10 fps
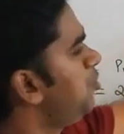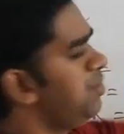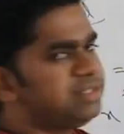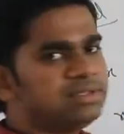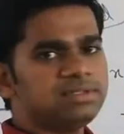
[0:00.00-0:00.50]

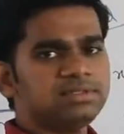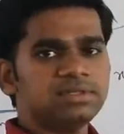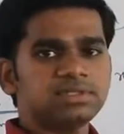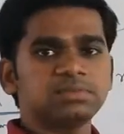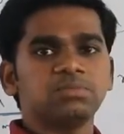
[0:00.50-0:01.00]
which is
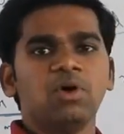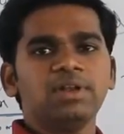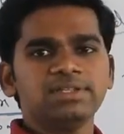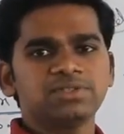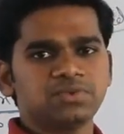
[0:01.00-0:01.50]
the
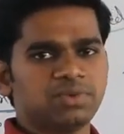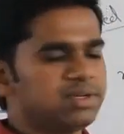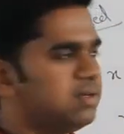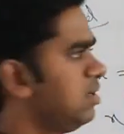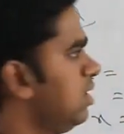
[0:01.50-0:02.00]
smallest one?
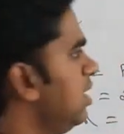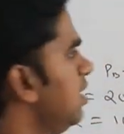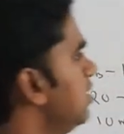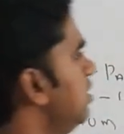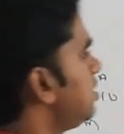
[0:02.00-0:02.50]

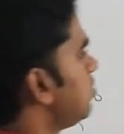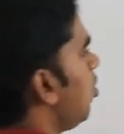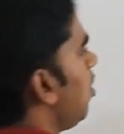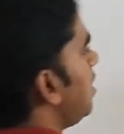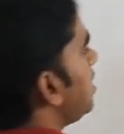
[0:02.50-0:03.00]
The
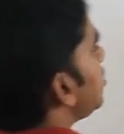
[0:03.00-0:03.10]
smallest